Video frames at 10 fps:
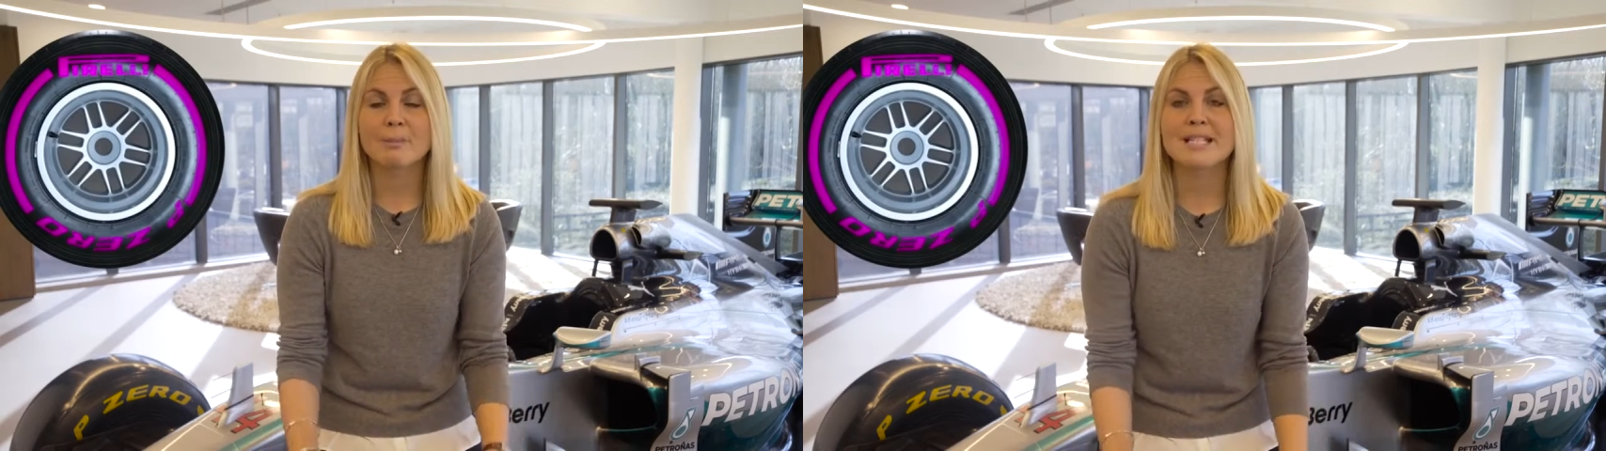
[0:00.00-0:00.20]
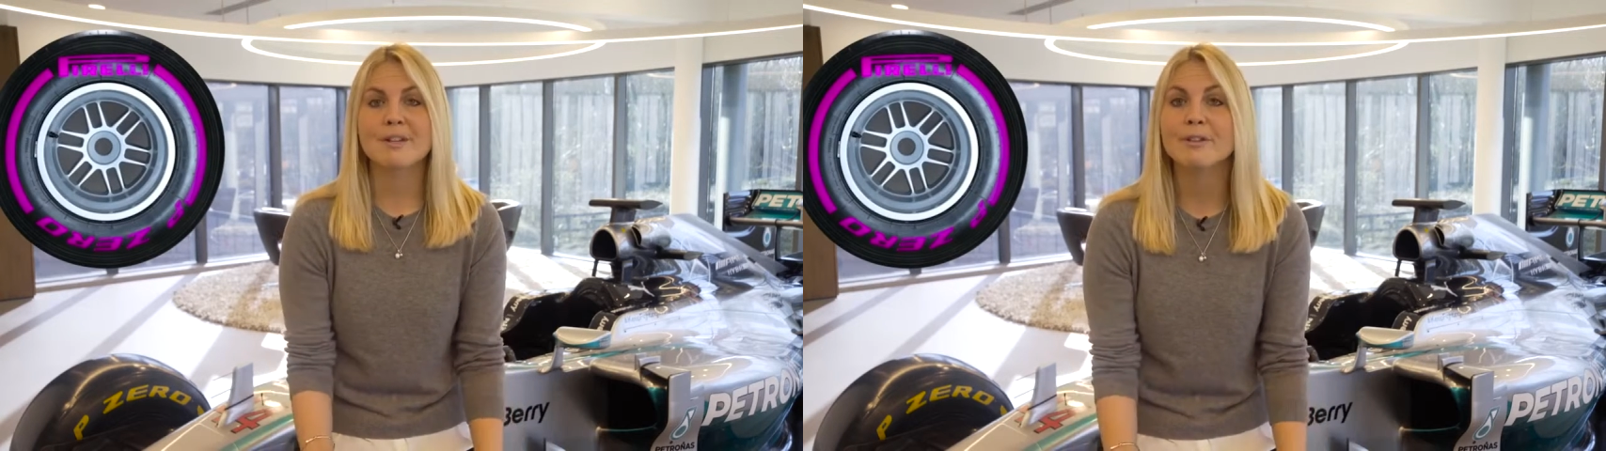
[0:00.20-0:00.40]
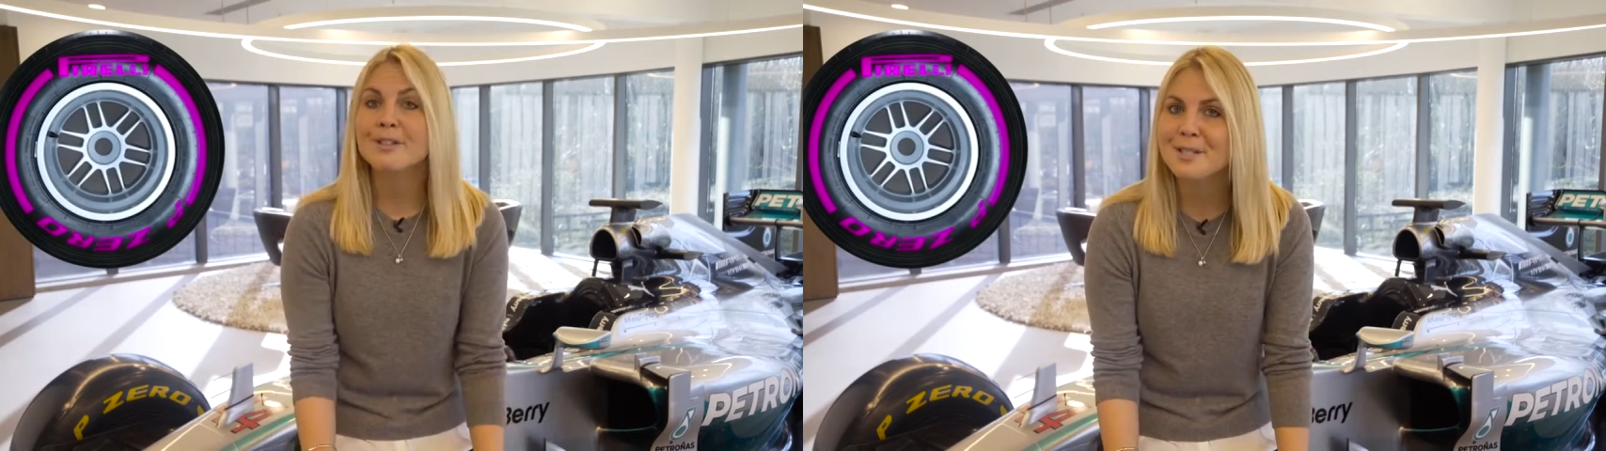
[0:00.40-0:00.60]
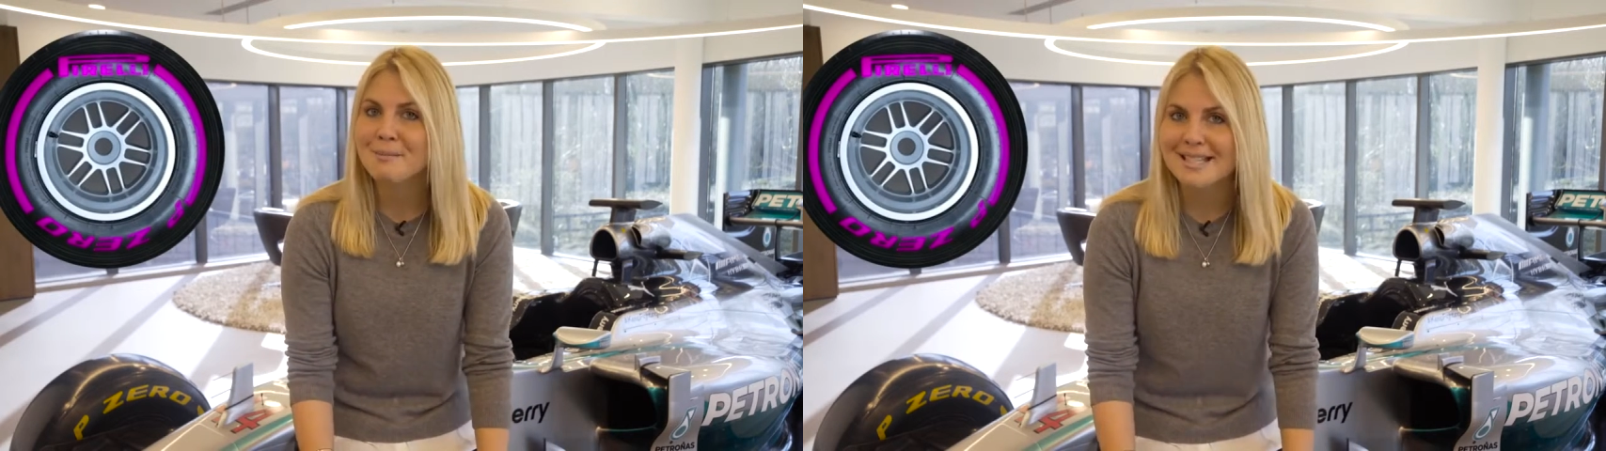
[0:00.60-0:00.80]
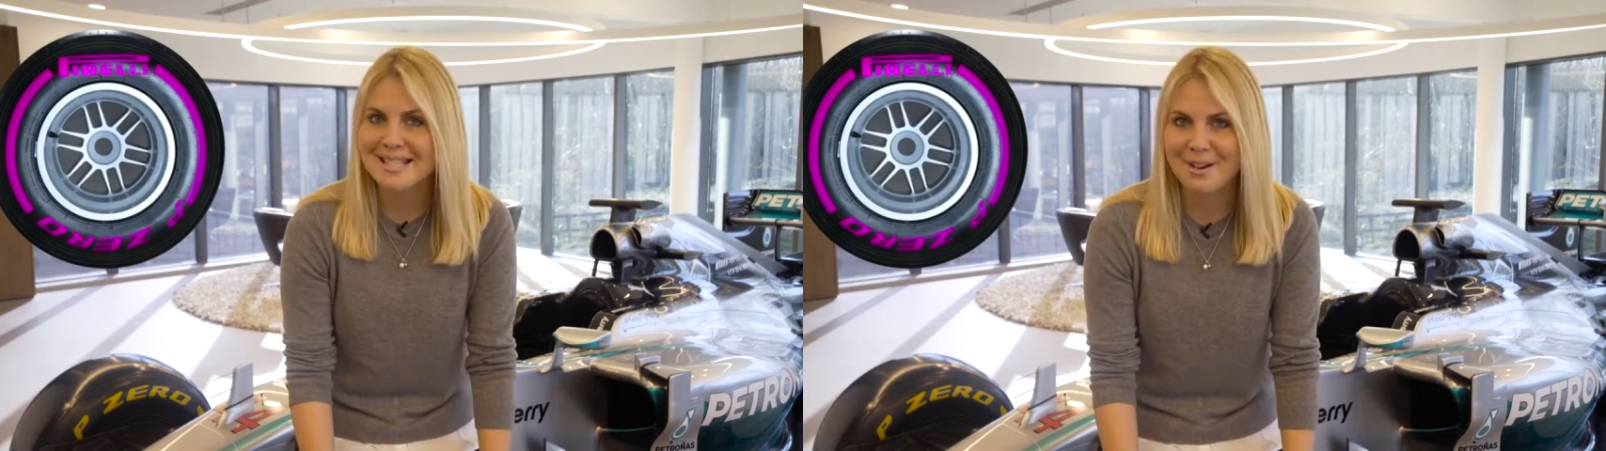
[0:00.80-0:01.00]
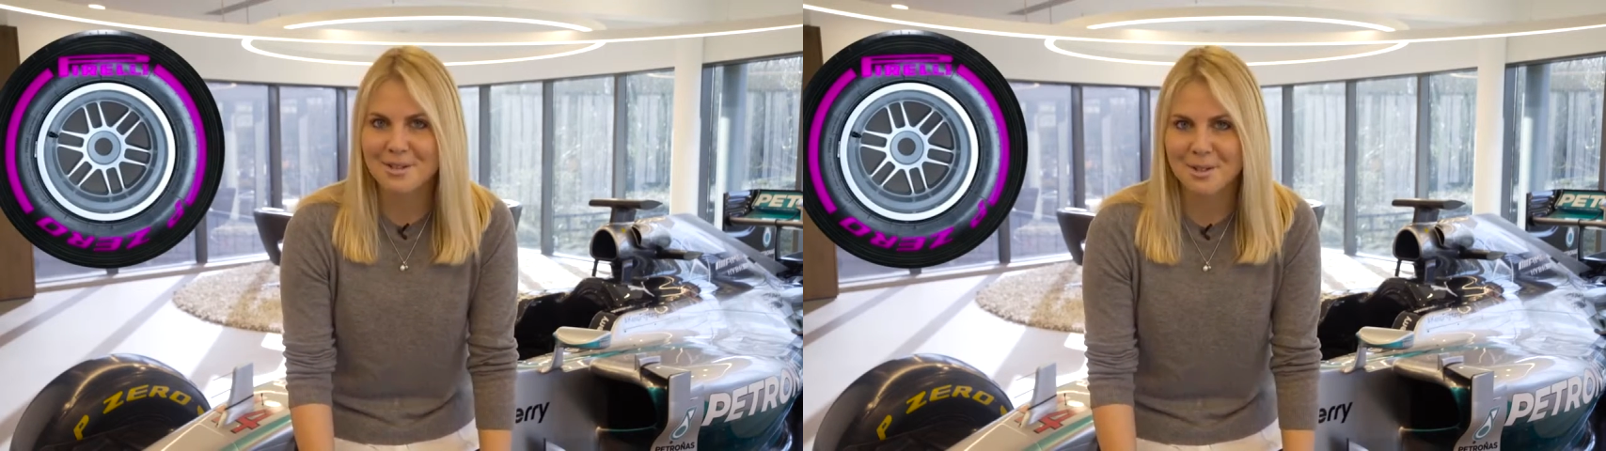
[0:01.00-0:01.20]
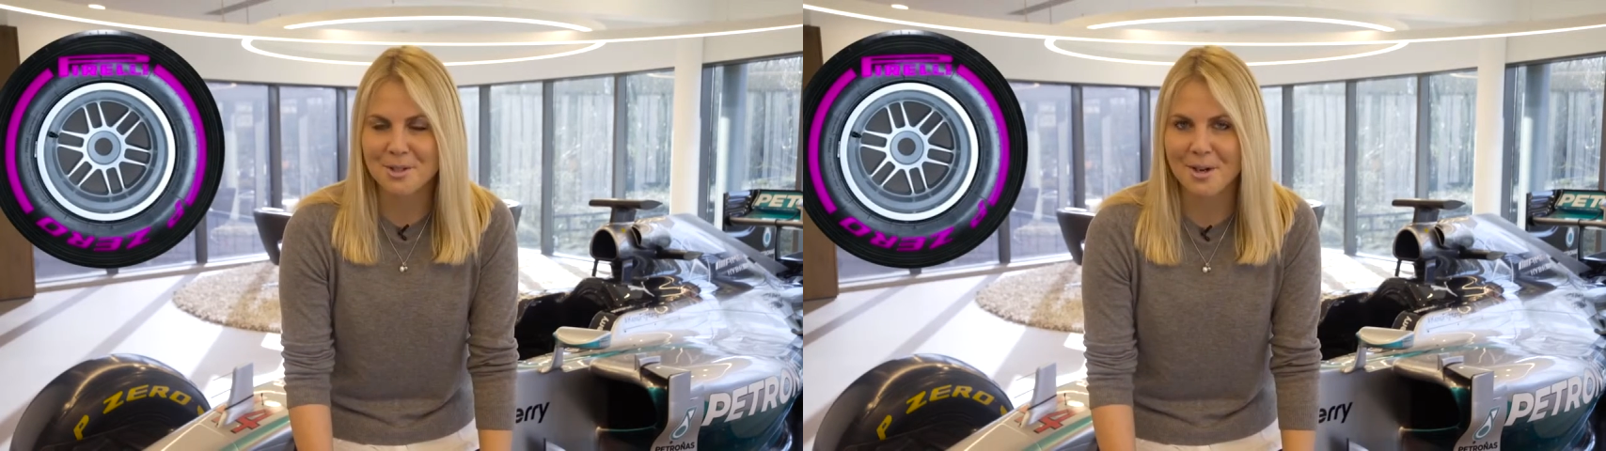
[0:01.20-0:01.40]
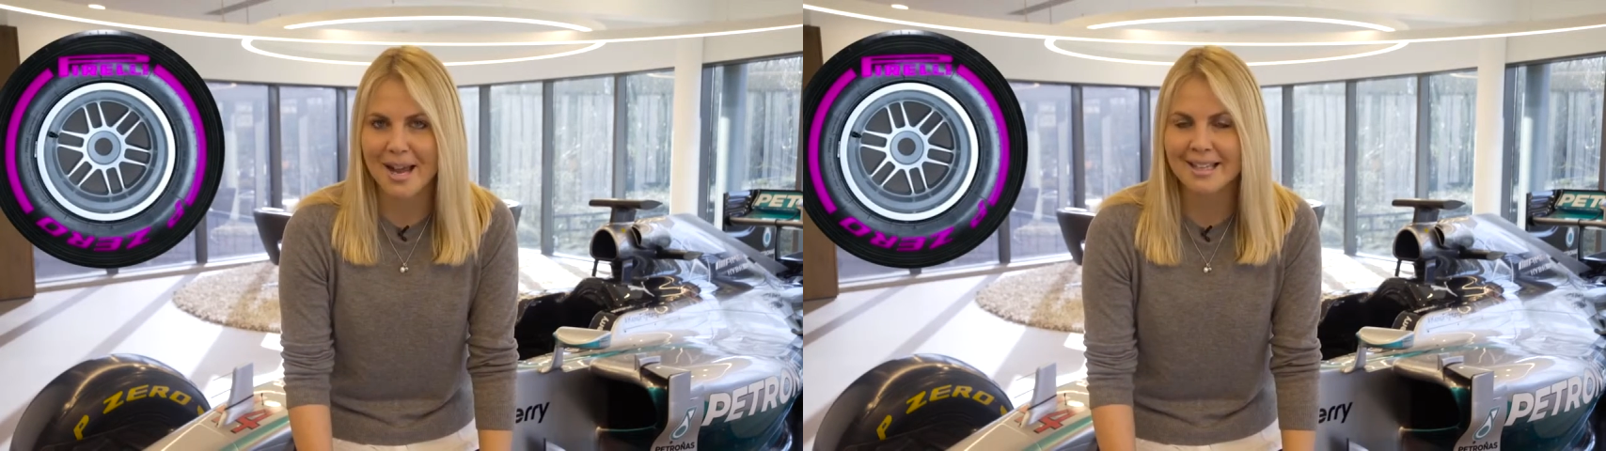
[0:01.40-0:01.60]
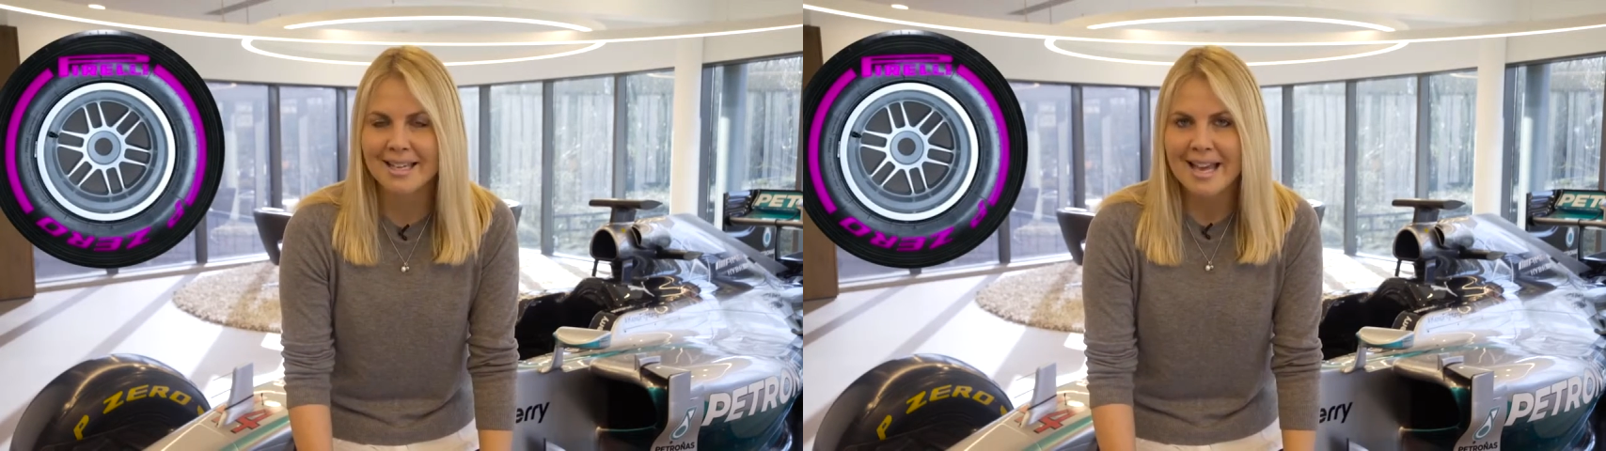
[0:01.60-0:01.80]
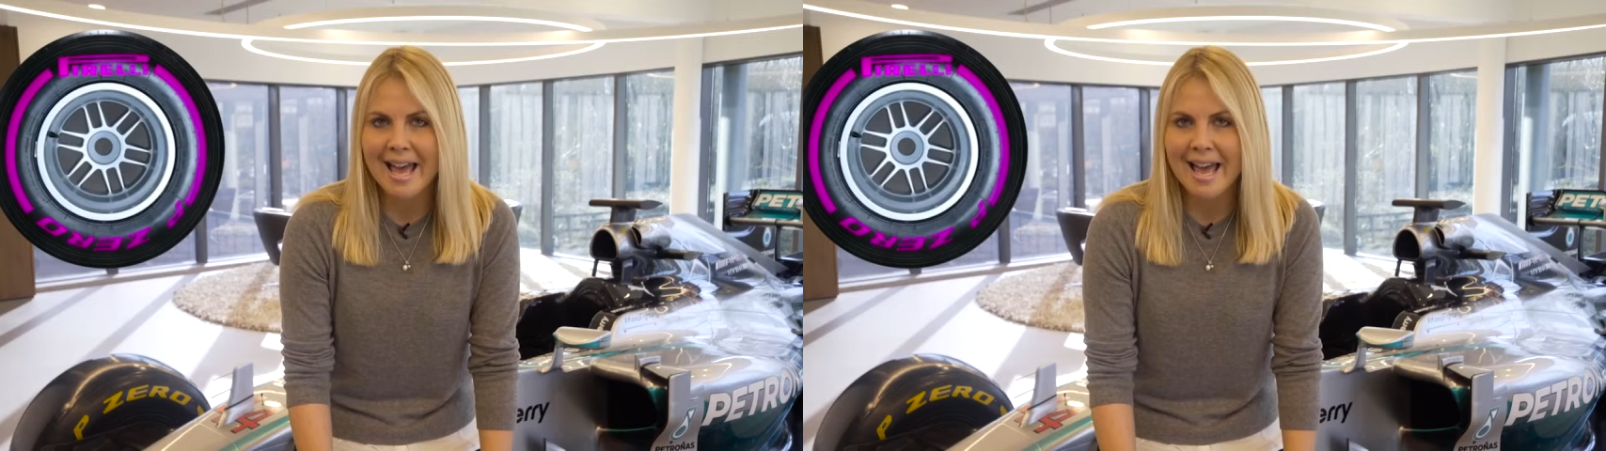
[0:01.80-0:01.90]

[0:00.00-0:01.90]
be difficult to miss out on track.